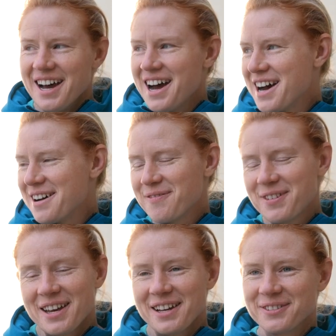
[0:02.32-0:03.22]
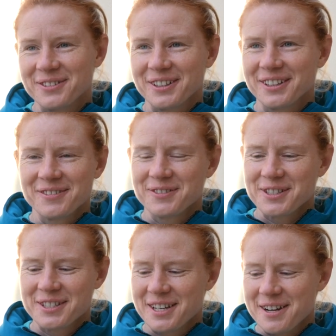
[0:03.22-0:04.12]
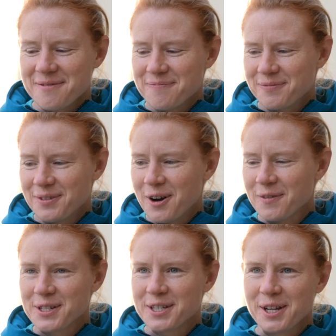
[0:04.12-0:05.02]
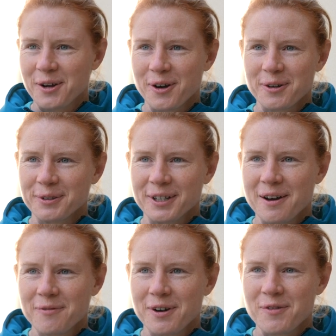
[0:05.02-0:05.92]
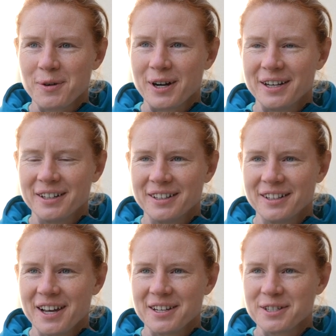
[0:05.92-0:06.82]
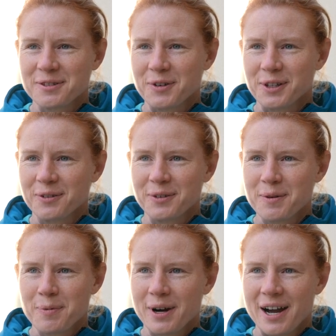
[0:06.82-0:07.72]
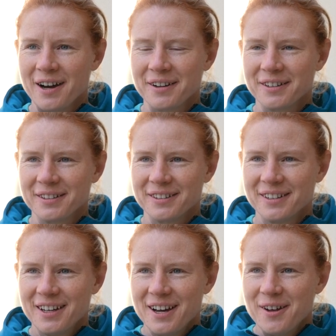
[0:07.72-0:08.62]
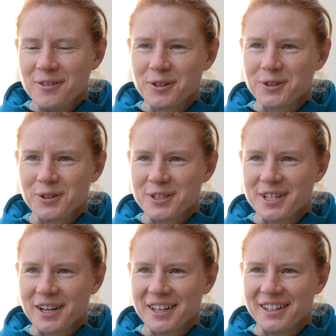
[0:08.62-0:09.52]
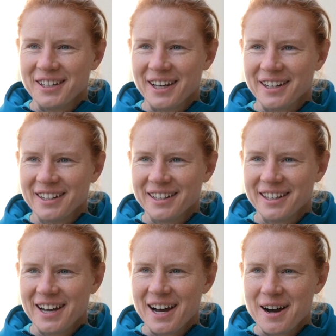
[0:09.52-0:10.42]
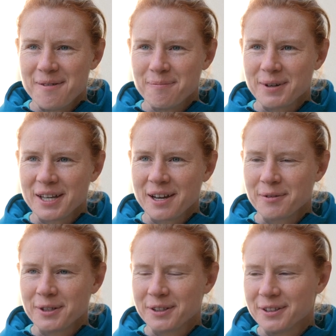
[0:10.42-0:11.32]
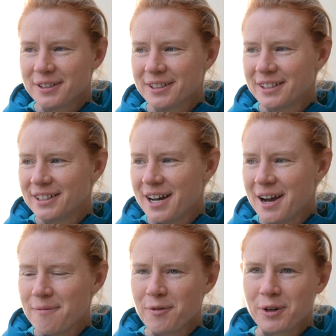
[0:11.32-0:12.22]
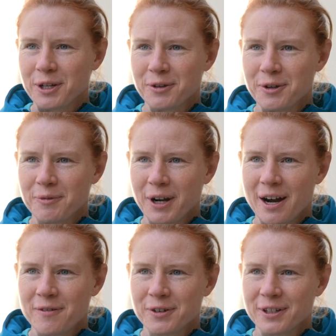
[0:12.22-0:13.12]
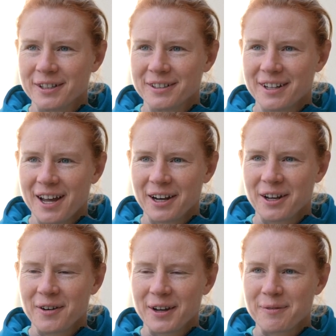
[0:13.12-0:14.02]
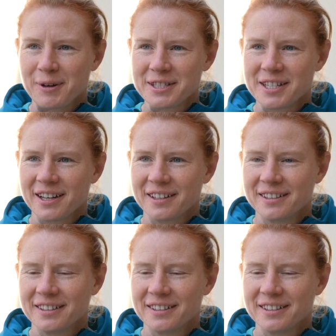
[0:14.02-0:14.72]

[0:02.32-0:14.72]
Yeah, look, it was obviously an incredible night for everyone, and yeah, just feeling really proud and not sure it's sunk in yet. But yeah, we'll regroup, recover and go again Wednesday.